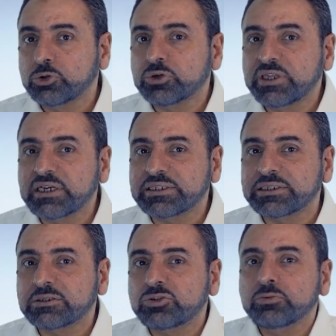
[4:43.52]
took
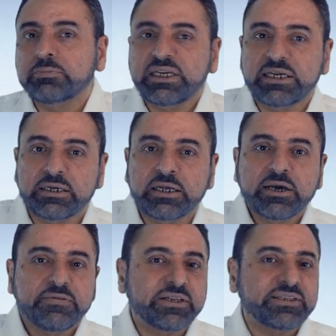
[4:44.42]
this to mean
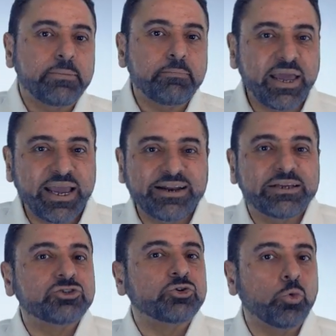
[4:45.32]
that a man
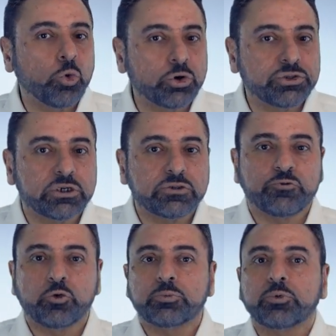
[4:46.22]
is rewarded
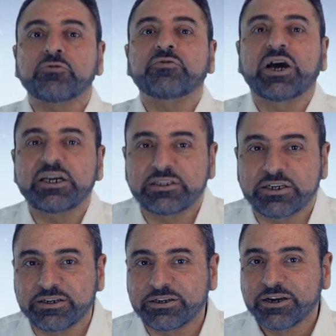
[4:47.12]
for
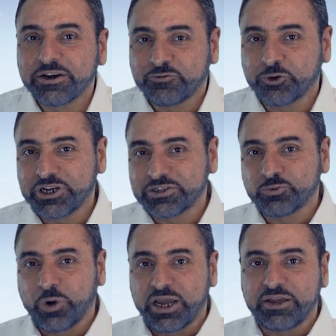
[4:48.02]
providing for his
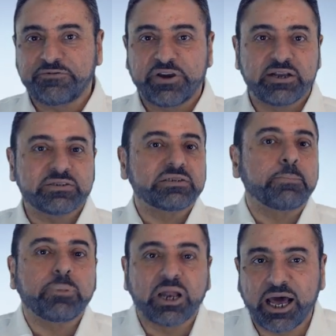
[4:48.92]
wife and
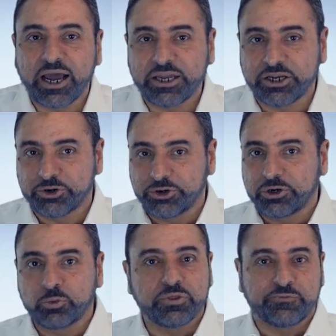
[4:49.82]
supplying
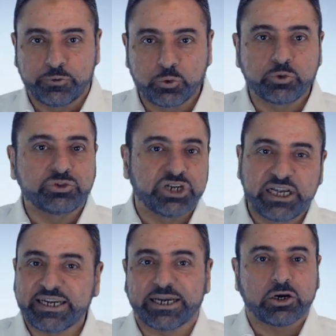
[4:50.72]
her with food,
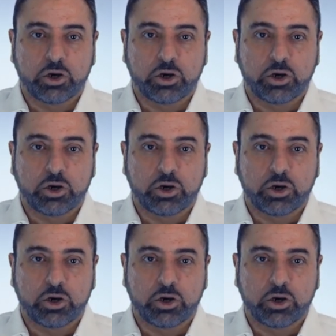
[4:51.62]
drink, and